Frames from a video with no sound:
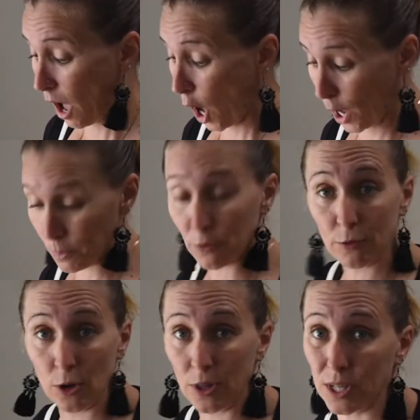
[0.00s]
I
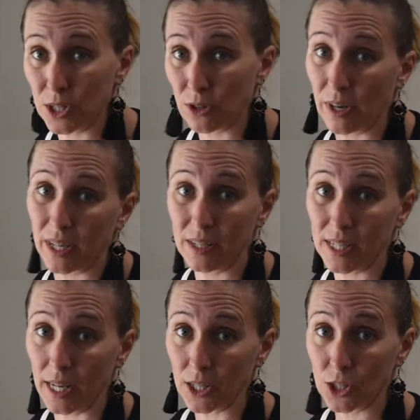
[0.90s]
prefer this grated
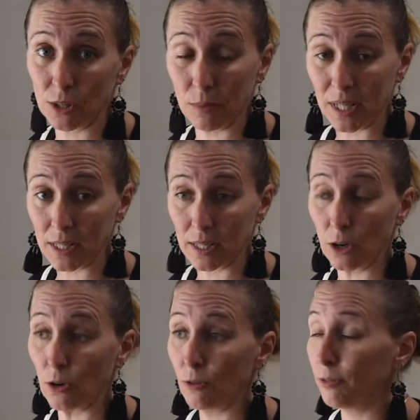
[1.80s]
texture
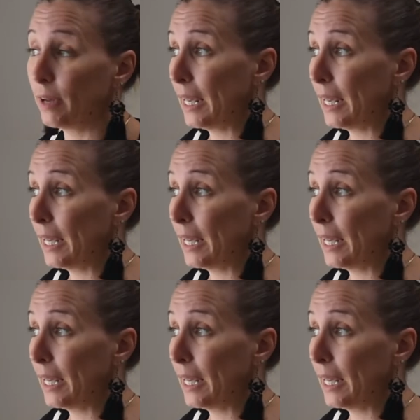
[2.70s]
myself.